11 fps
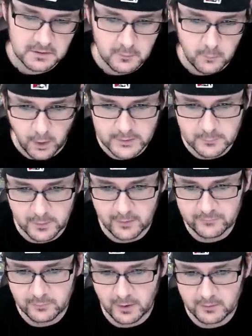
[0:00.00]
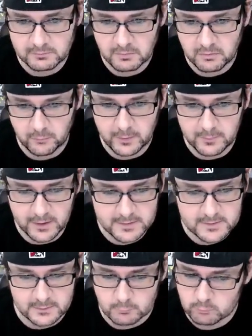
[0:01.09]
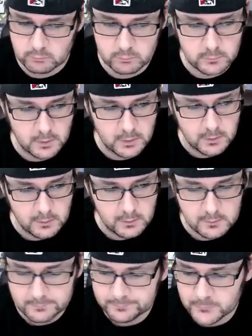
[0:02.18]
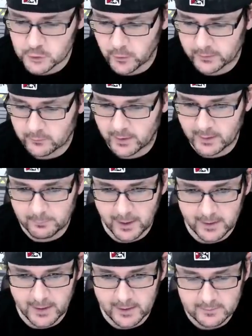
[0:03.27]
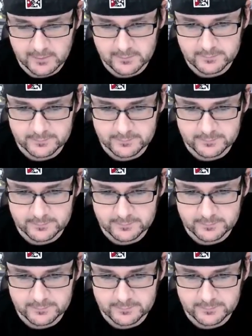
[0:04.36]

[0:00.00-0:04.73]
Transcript: walked around for about three minutes, and trucked right up back out of there.